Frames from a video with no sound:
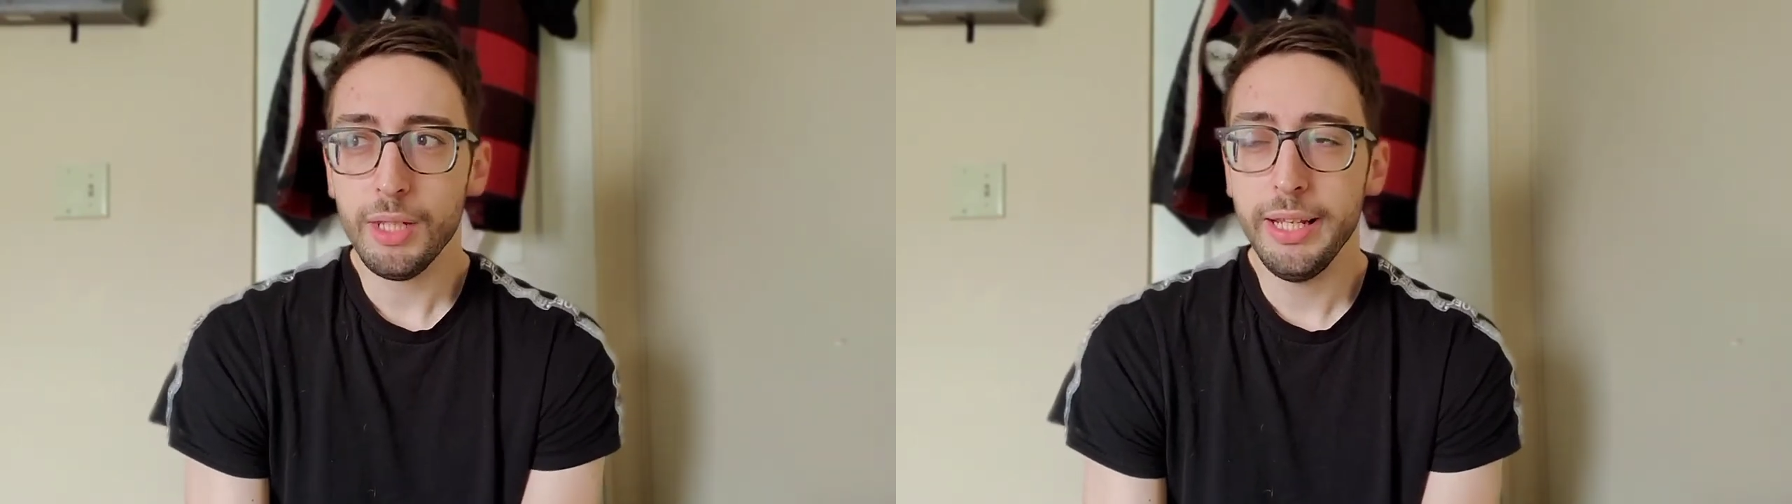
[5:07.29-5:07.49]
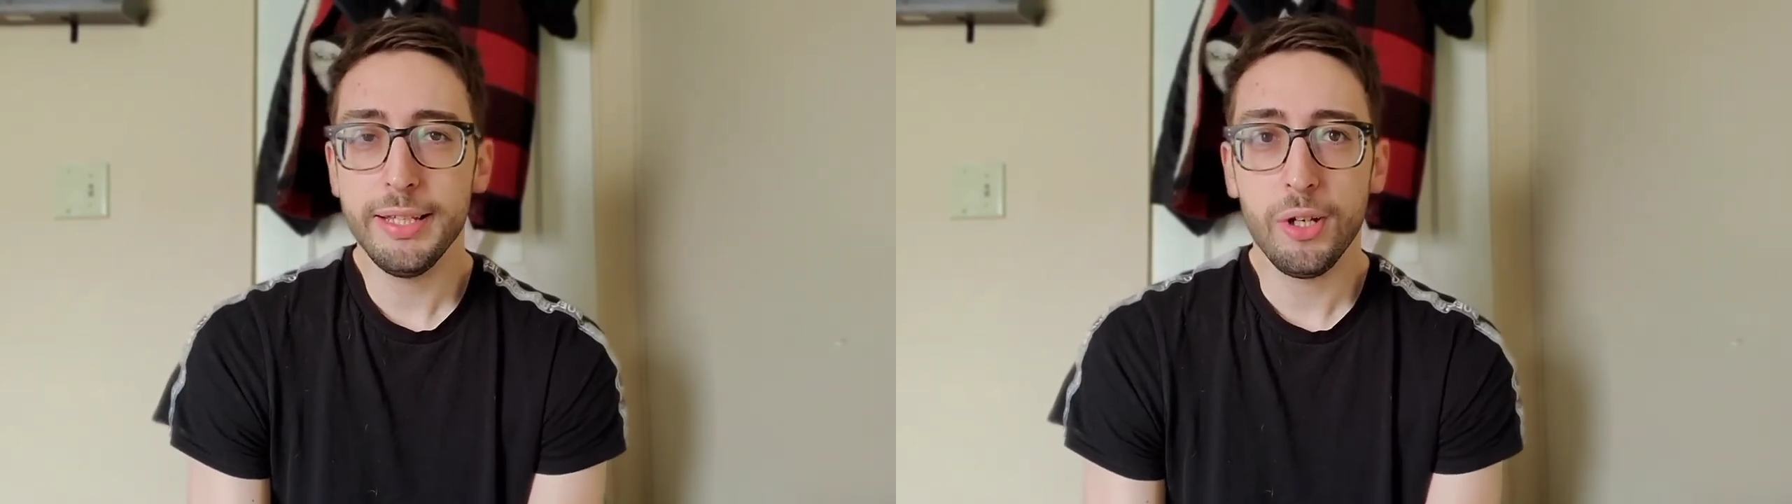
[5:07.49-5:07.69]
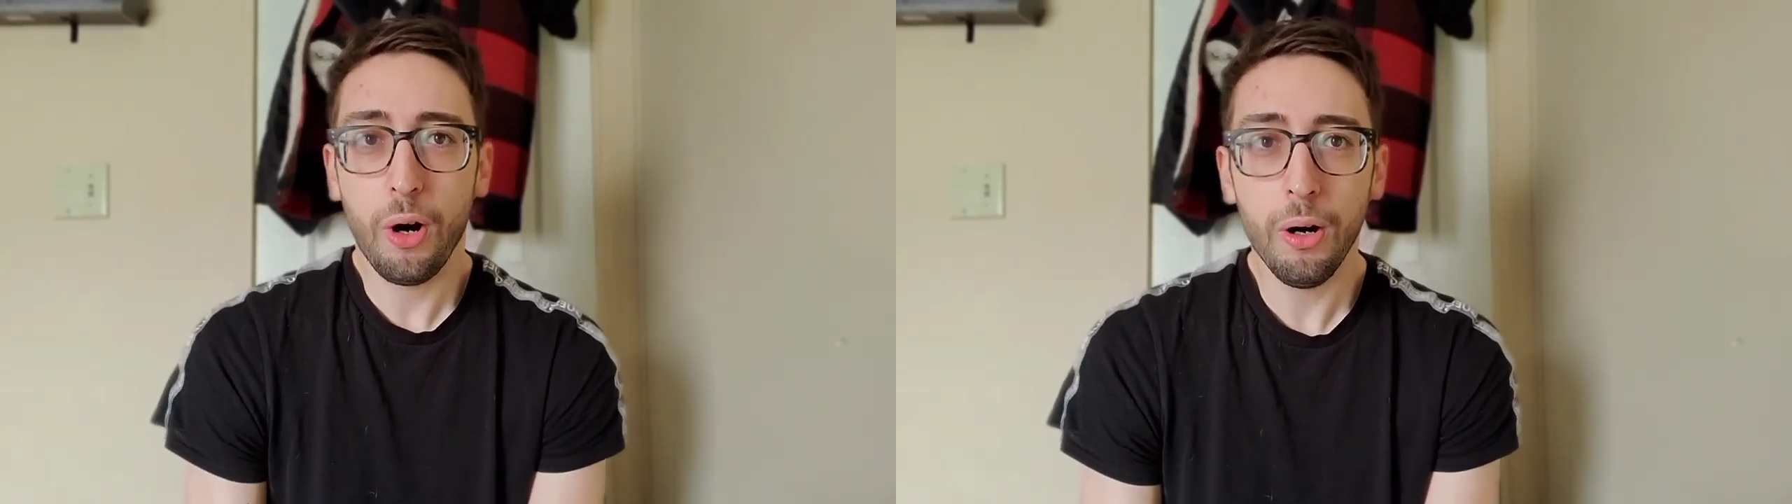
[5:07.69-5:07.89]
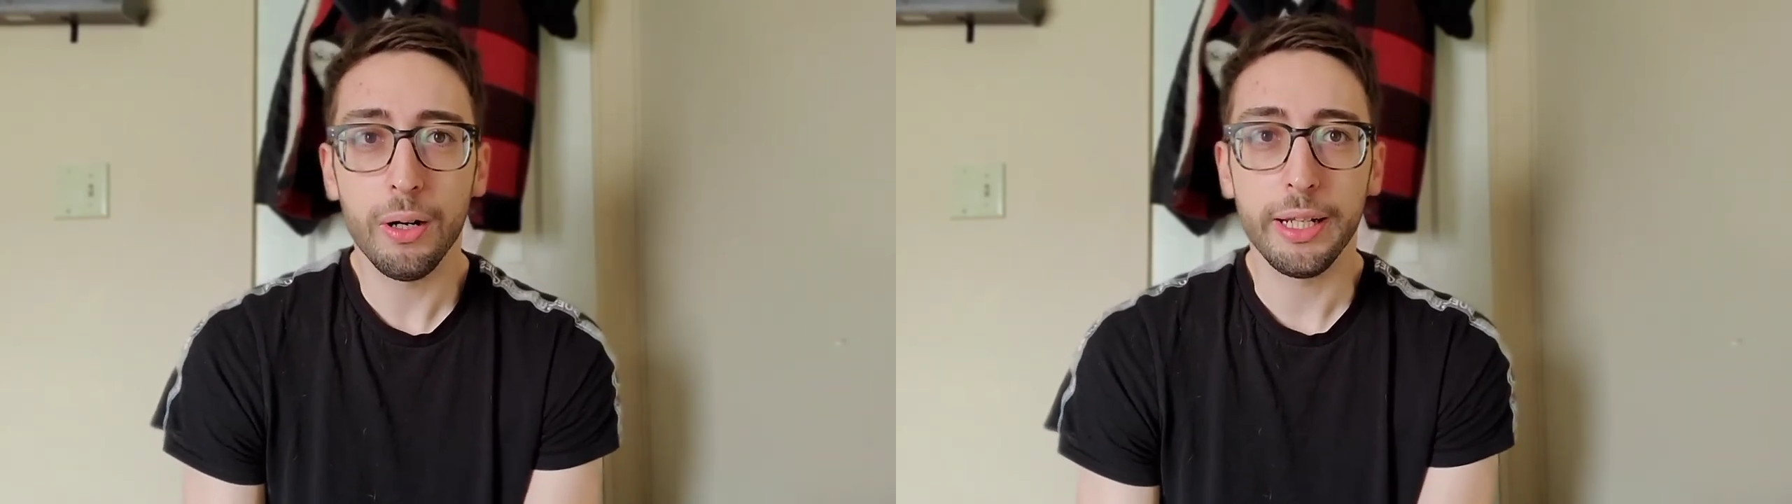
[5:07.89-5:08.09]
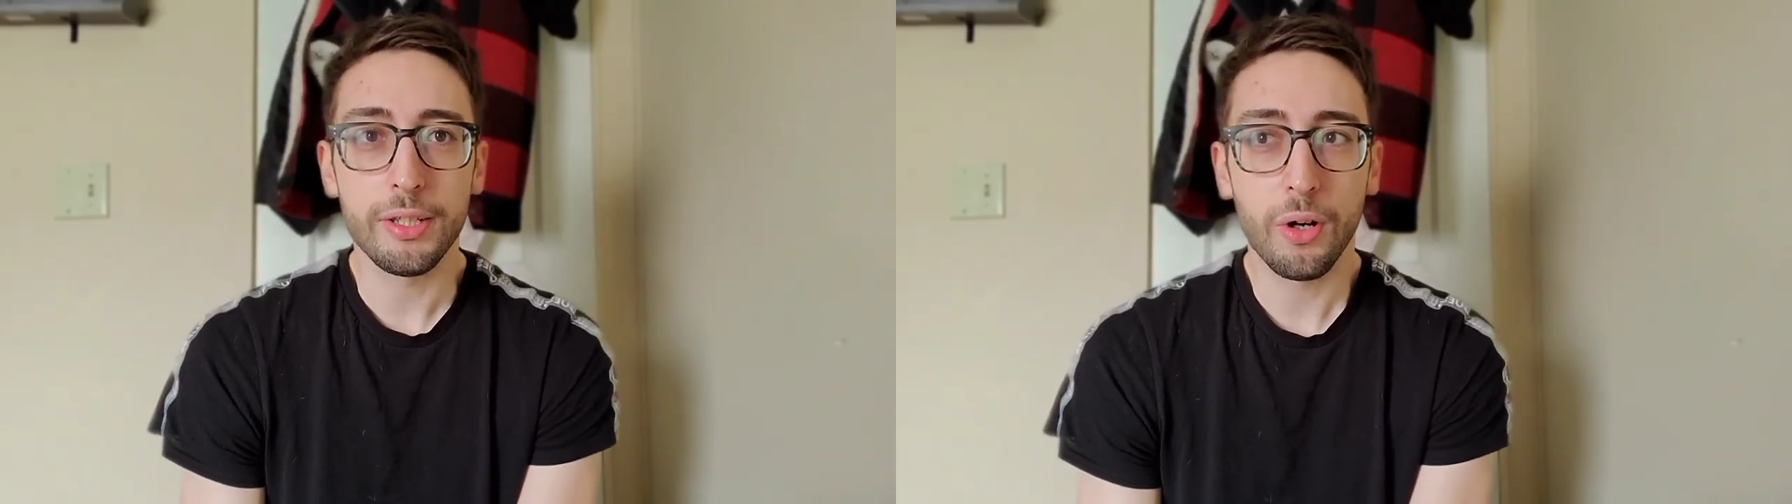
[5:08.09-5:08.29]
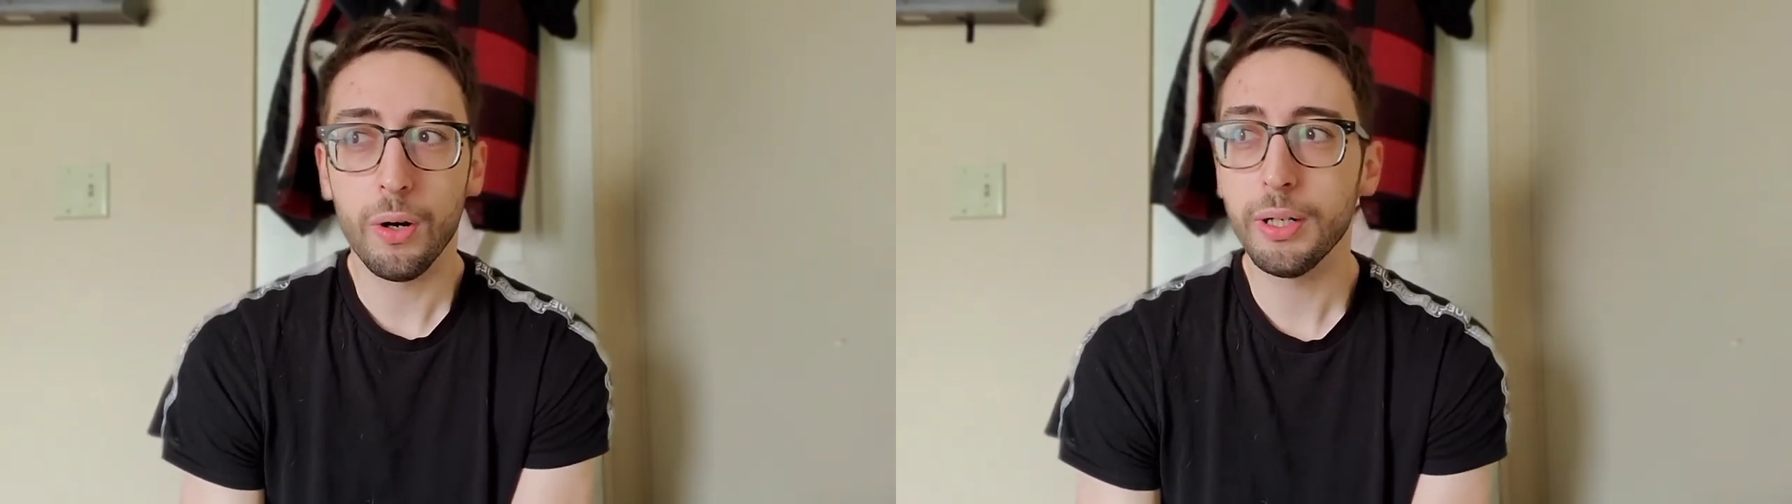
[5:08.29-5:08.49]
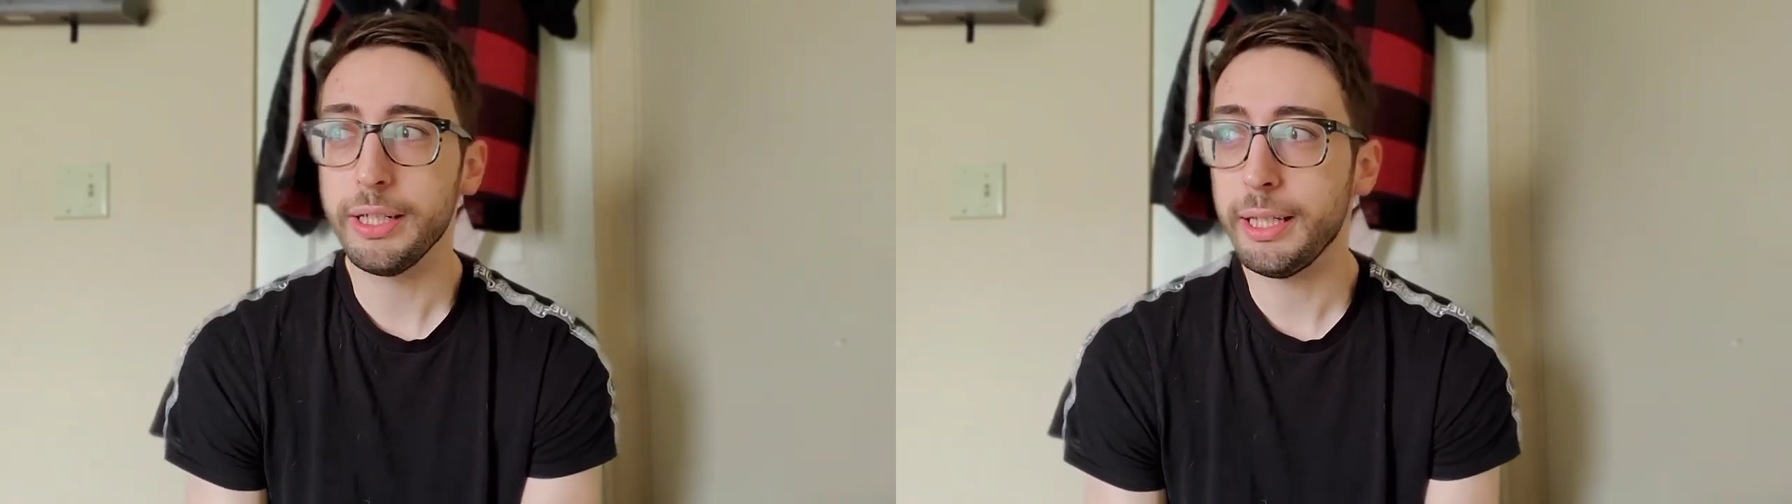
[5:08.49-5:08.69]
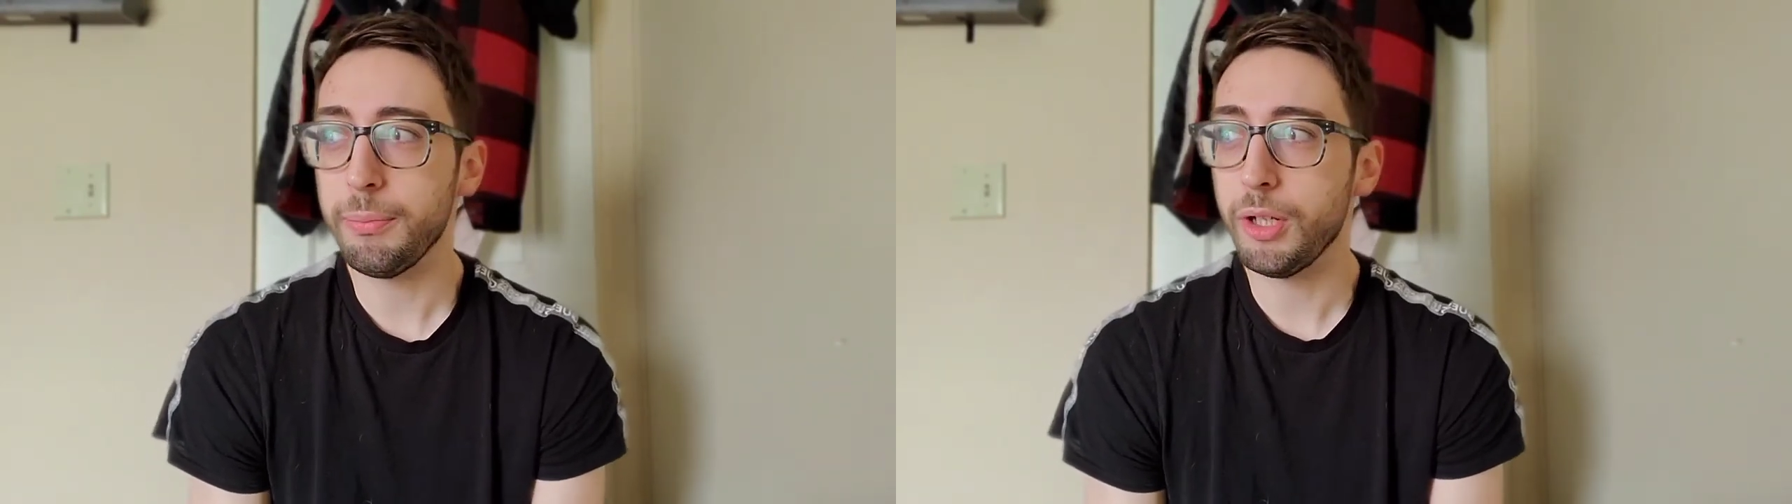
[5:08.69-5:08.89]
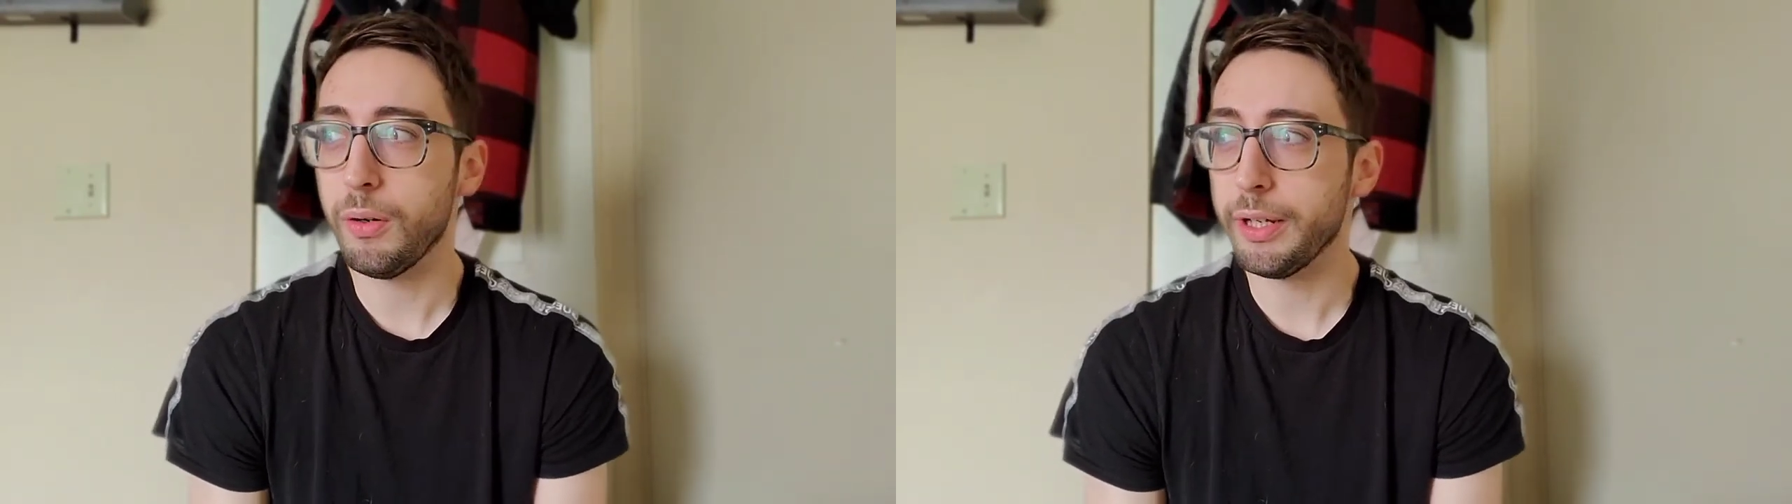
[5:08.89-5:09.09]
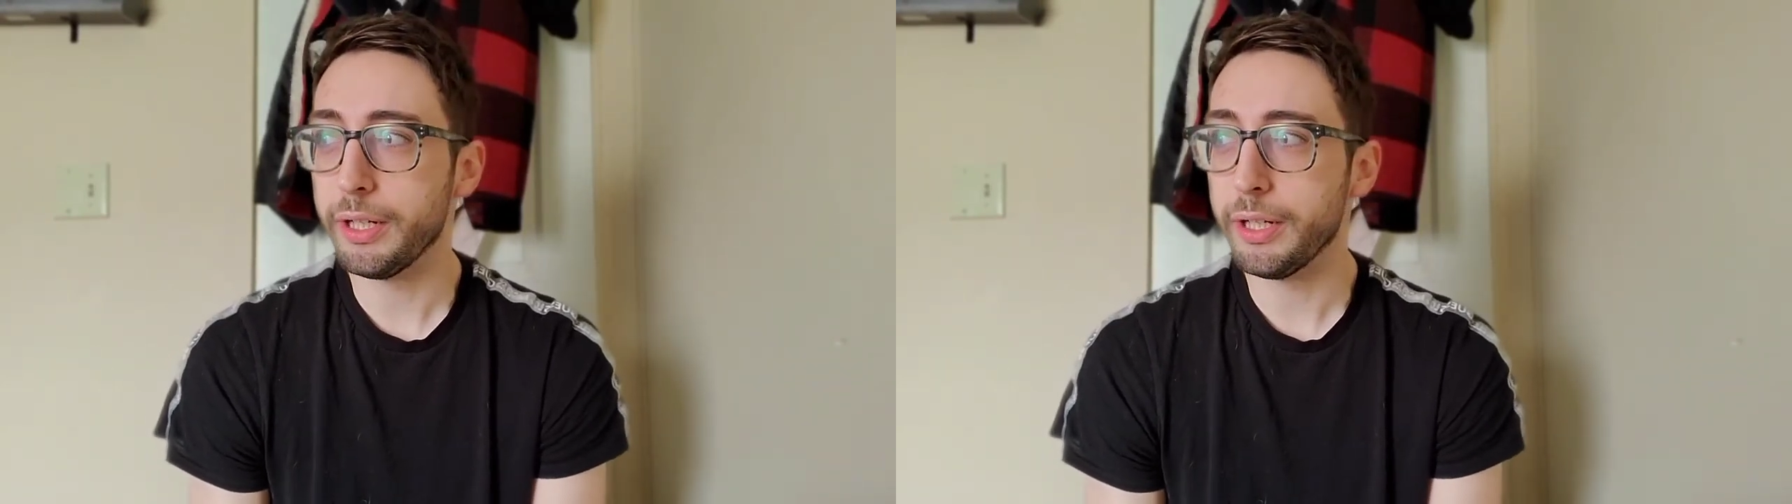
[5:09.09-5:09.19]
it's hard. It's hard to keep going.